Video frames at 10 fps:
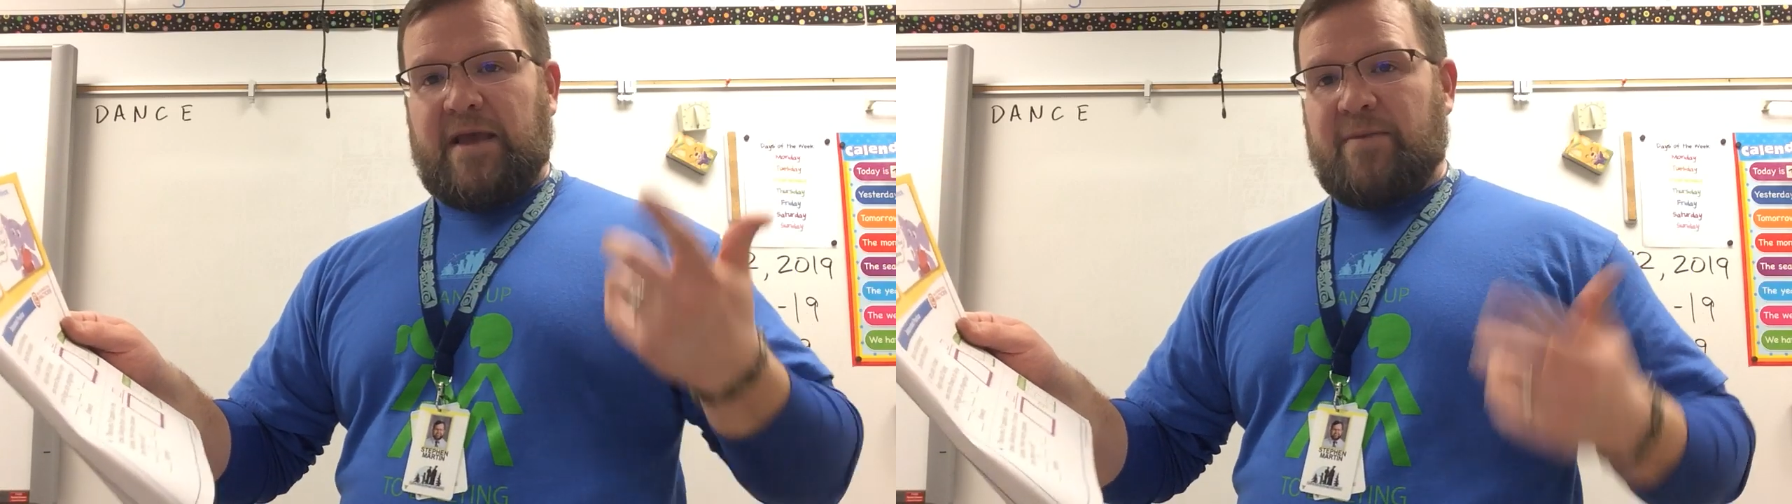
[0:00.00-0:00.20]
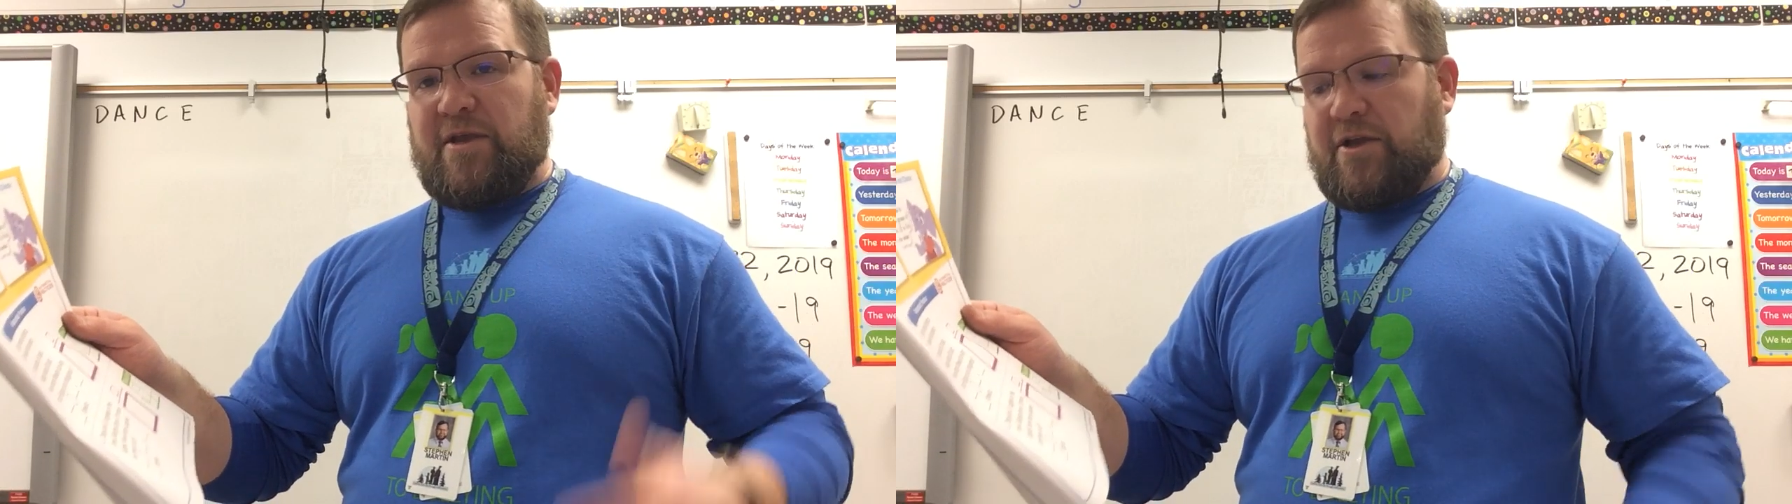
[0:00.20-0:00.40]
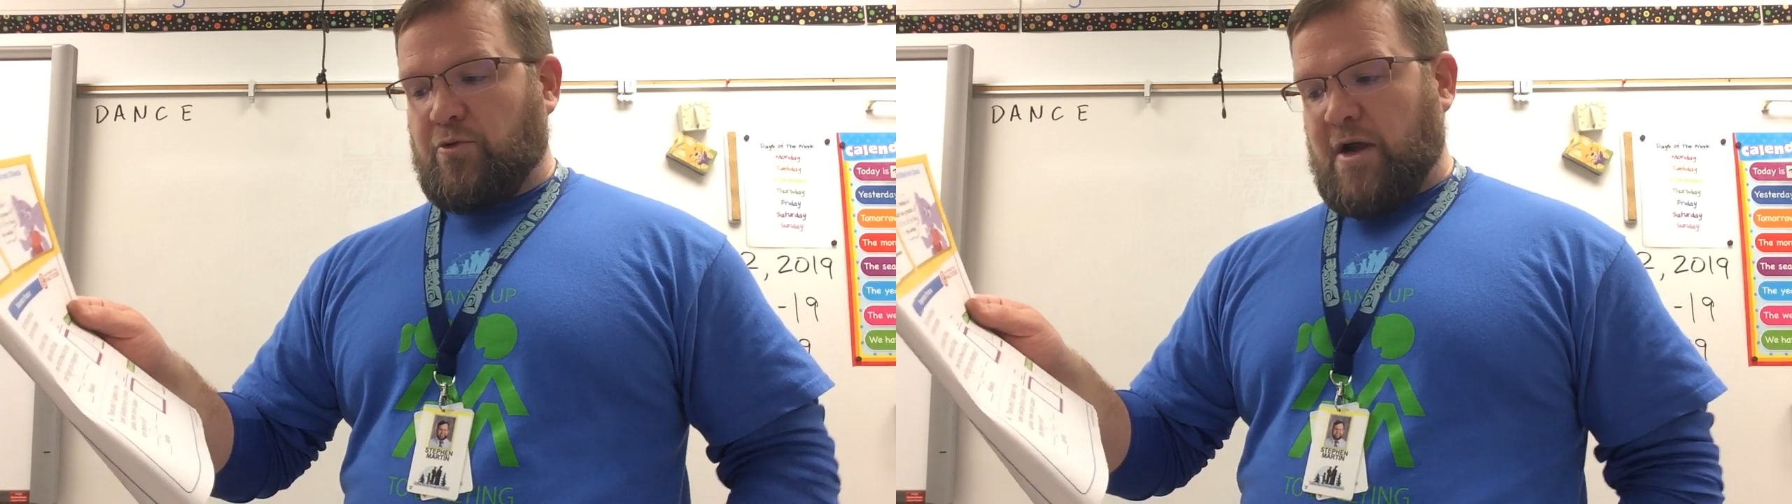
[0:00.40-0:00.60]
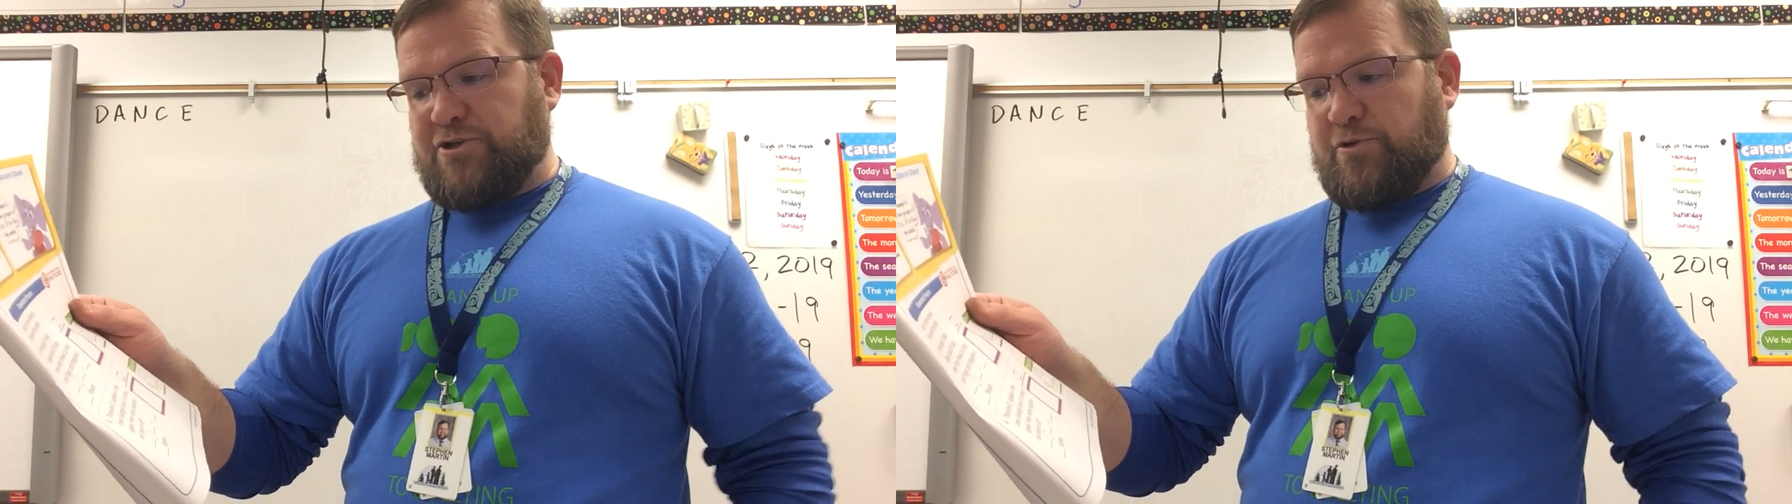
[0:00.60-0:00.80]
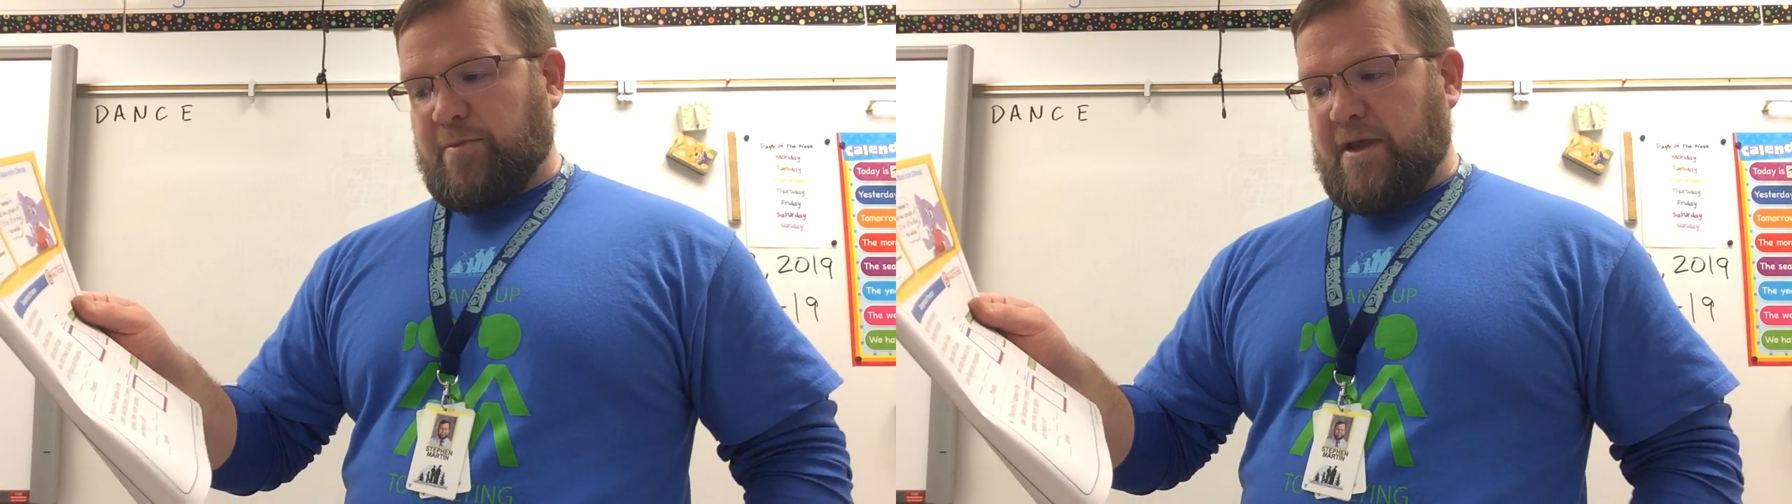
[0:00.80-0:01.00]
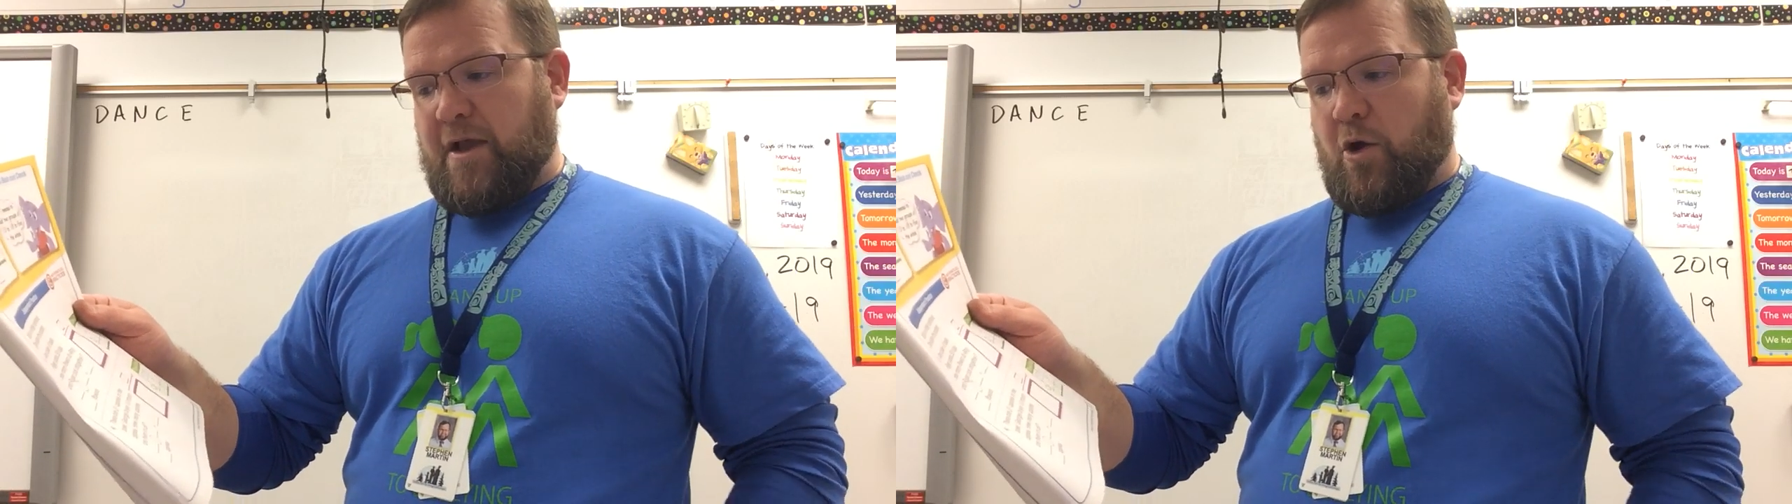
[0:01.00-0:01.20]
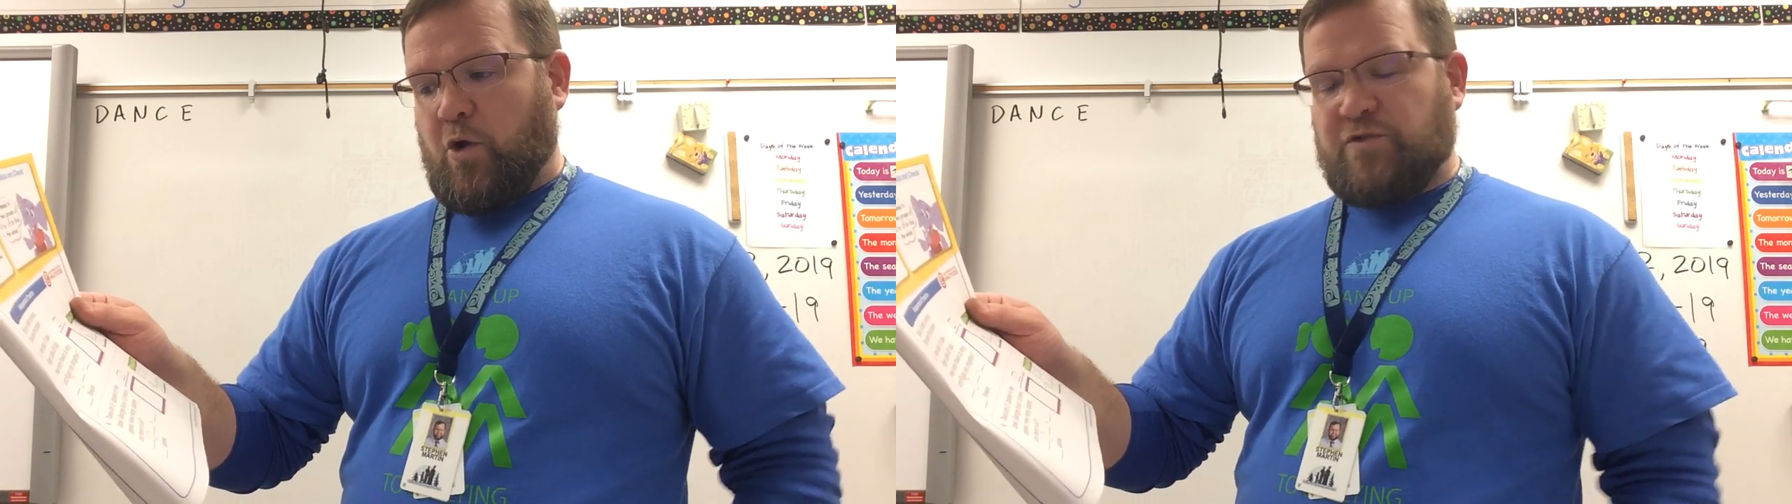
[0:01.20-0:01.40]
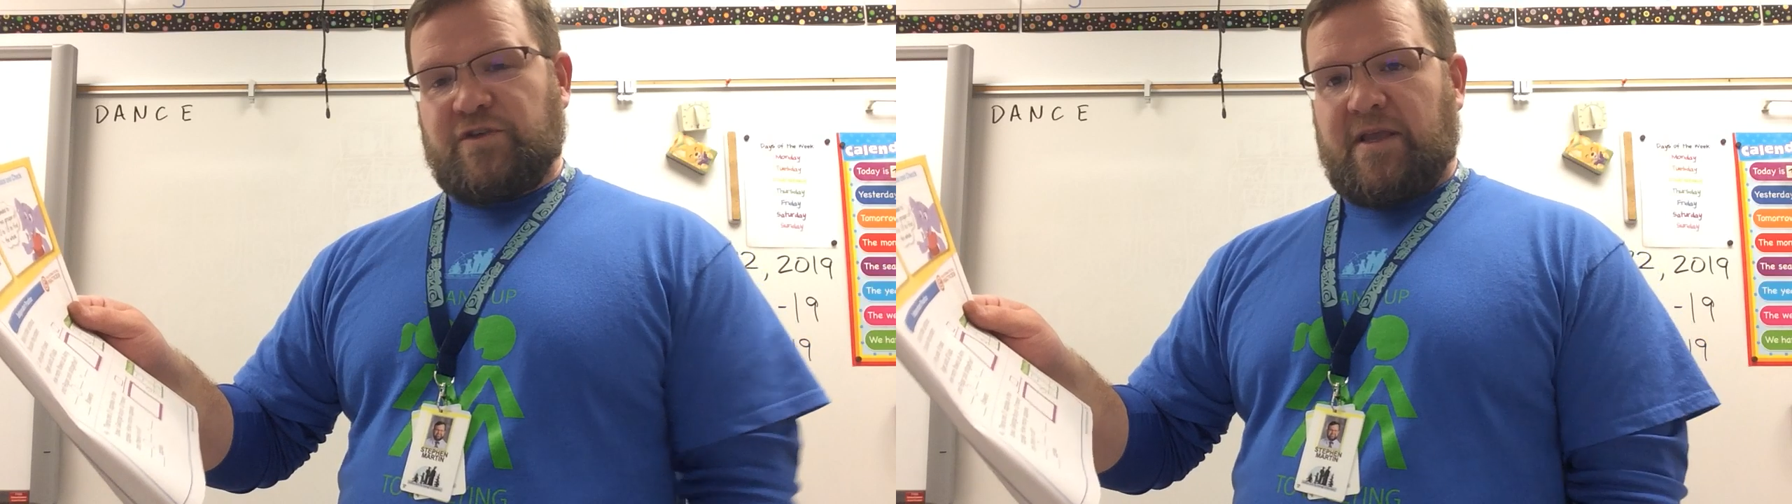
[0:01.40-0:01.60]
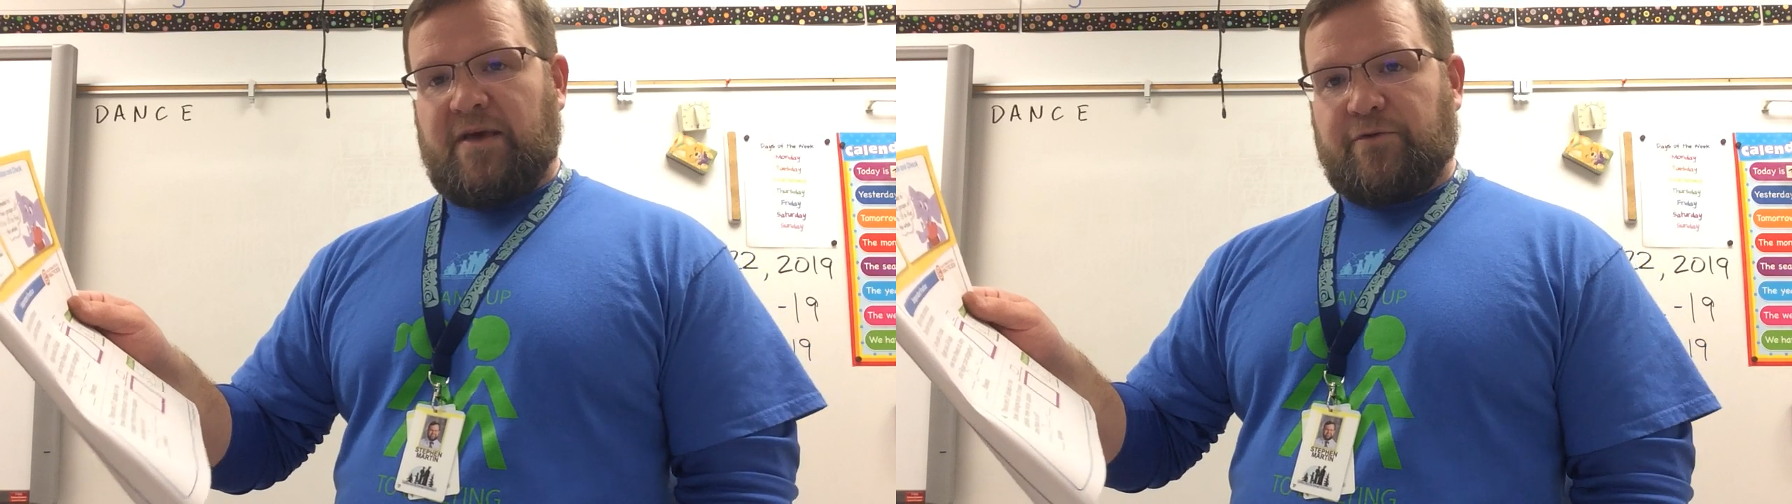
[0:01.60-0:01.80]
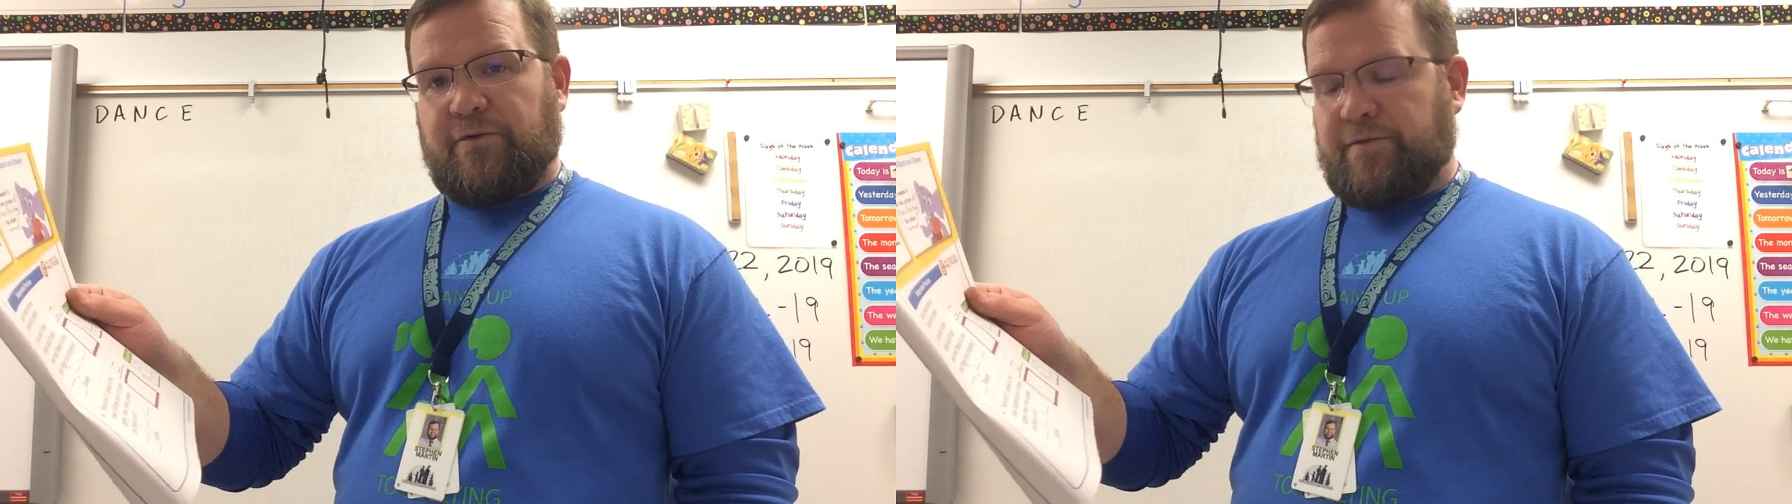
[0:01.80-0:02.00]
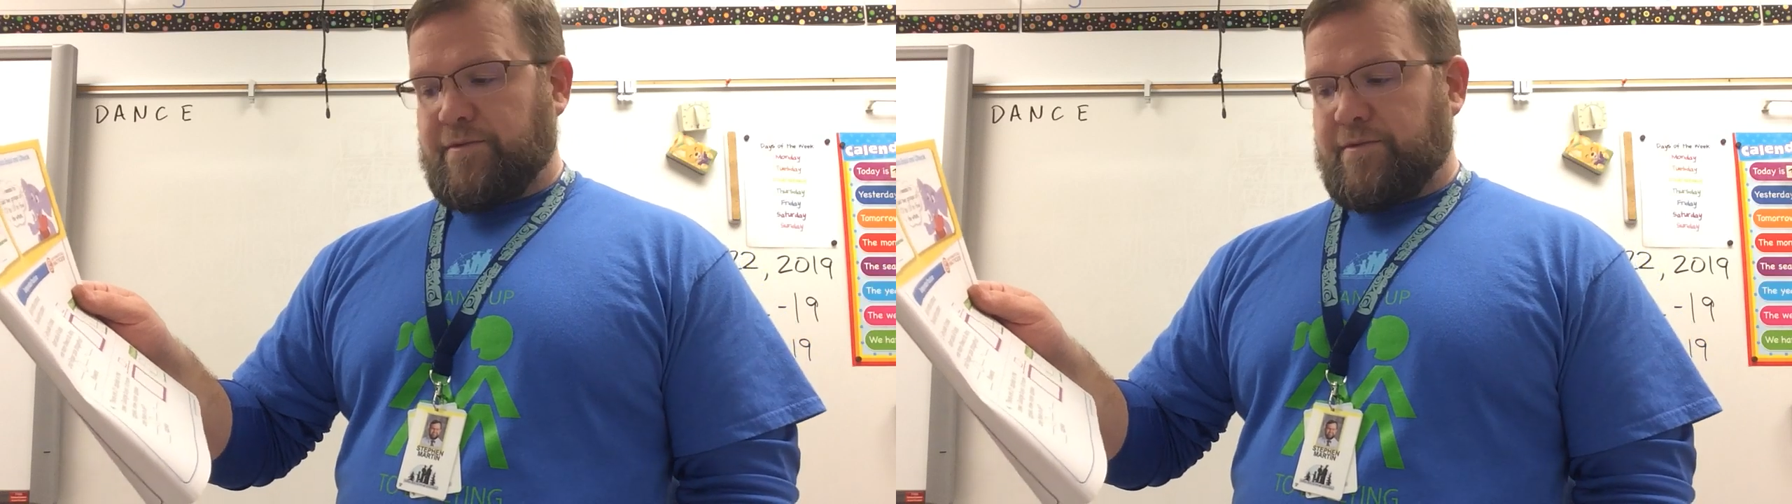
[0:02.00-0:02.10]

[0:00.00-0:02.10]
Amy and Roger pick all together?